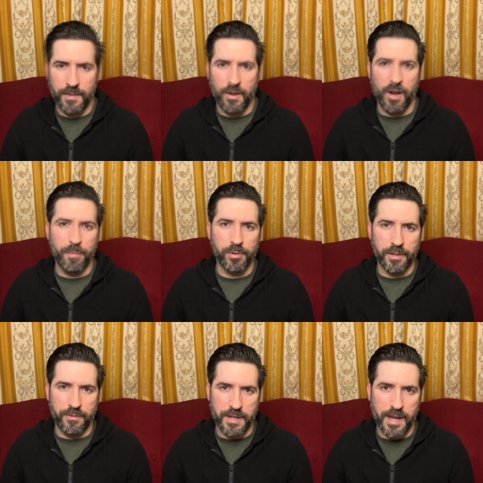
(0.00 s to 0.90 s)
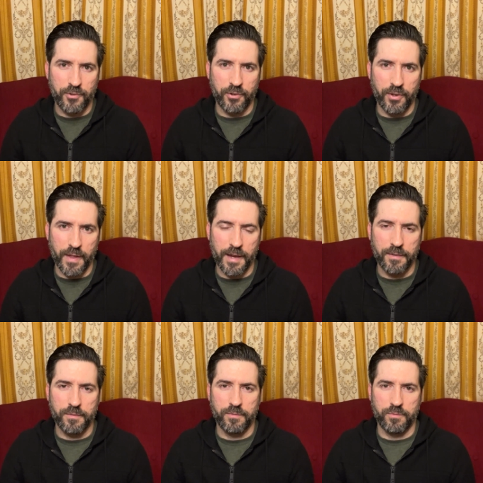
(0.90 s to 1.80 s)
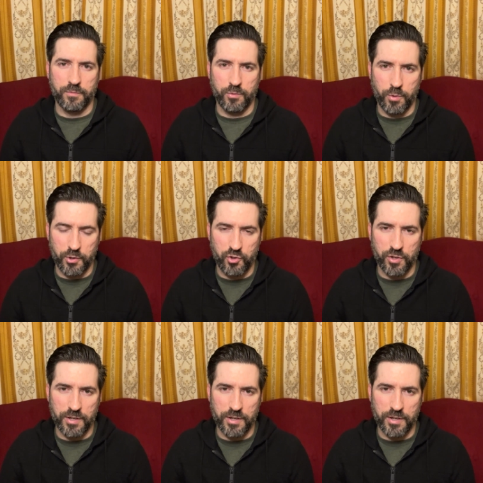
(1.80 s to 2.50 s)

I believe the answer to that question